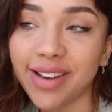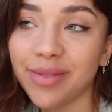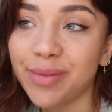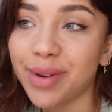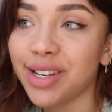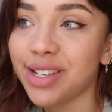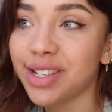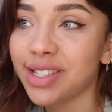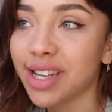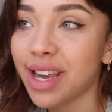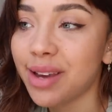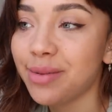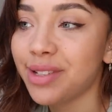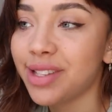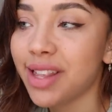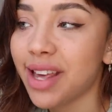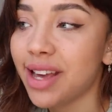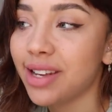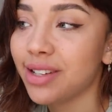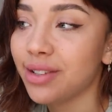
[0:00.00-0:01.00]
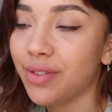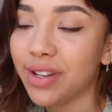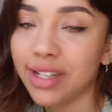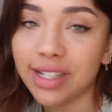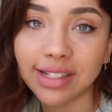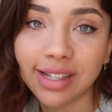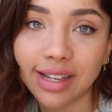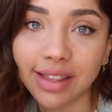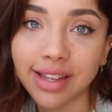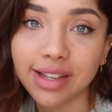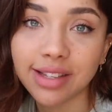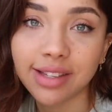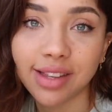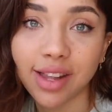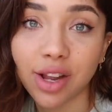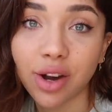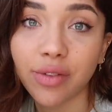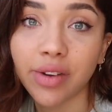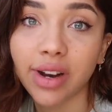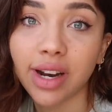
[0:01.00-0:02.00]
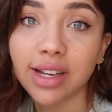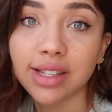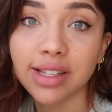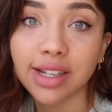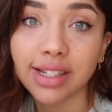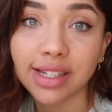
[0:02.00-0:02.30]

I just came to the end of editing this and then I realised